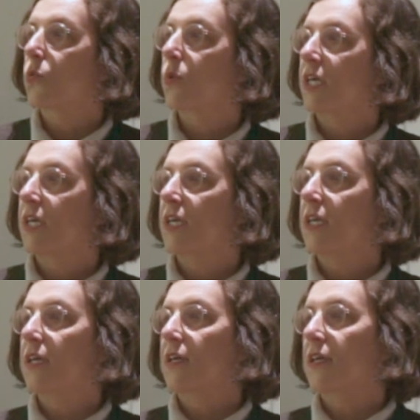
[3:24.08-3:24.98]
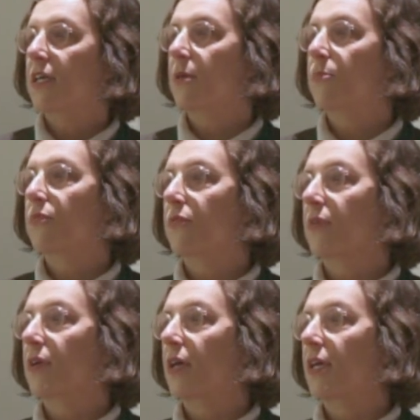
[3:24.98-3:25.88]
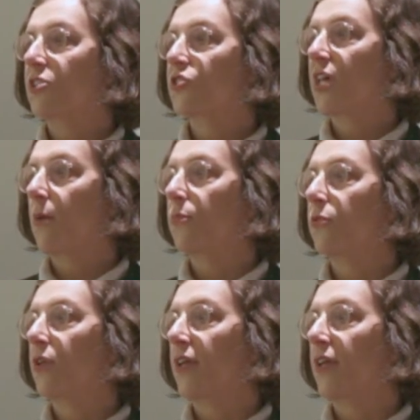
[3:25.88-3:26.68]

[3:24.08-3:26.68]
we keep each sample